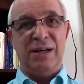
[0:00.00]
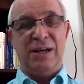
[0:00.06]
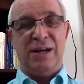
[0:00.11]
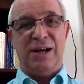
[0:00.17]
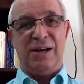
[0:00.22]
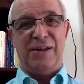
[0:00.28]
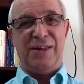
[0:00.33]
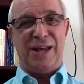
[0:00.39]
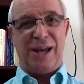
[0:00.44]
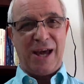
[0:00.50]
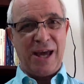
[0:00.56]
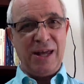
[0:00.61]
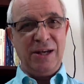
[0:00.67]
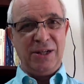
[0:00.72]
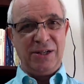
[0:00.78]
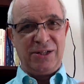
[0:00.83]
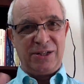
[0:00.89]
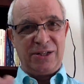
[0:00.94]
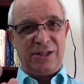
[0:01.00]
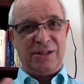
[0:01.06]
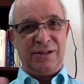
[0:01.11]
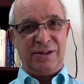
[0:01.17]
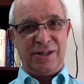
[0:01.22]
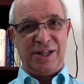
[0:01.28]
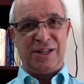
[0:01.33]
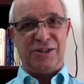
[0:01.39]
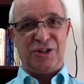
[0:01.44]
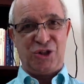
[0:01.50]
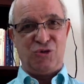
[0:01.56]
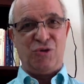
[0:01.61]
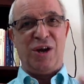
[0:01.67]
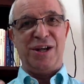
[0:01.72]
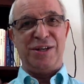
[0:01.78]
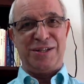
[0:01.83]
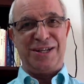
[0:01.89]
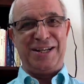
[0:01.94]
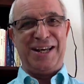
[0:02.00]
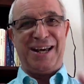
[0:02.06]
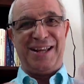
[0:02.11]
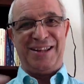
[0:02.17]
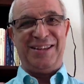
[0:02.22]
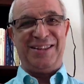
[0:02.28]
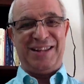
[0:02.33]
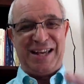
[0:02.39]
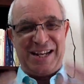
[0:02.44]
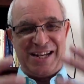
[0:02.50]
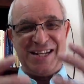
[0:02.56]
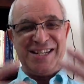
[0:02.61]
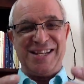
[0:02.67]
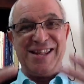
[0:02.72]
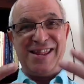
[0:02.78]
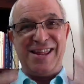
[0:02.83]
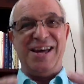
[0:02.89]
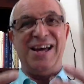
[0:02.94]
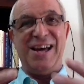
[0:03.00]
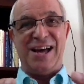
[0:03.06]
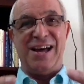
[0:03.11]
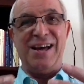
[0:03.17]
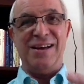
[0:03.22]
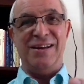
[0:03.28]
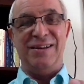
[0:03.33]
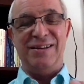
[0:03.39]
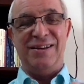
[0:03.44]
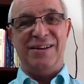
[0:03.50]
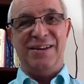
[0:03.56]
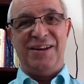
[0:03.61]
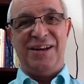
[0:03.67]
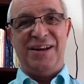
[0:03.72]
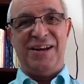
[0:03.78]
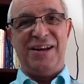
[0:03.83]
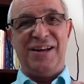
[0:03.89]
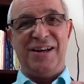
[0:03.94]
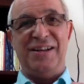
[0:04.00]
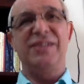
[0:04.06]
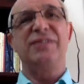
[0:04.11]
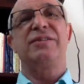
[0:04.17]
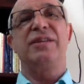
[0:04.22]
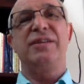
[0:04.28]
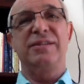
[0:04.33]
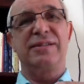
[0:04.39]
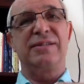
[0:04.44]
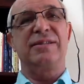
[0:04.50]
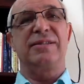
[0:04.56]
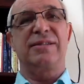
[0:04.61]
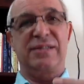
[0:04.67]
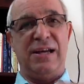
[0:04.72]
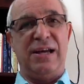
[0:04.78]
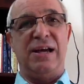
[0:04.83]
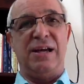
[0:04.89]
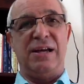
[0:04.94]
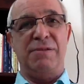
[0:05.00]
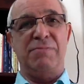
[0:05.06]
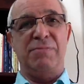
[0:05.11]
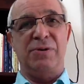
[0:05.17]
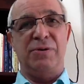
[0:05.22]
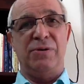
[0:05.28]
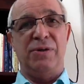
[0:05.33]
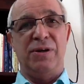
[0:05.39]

The energy that's trying to get, that is there, is the same.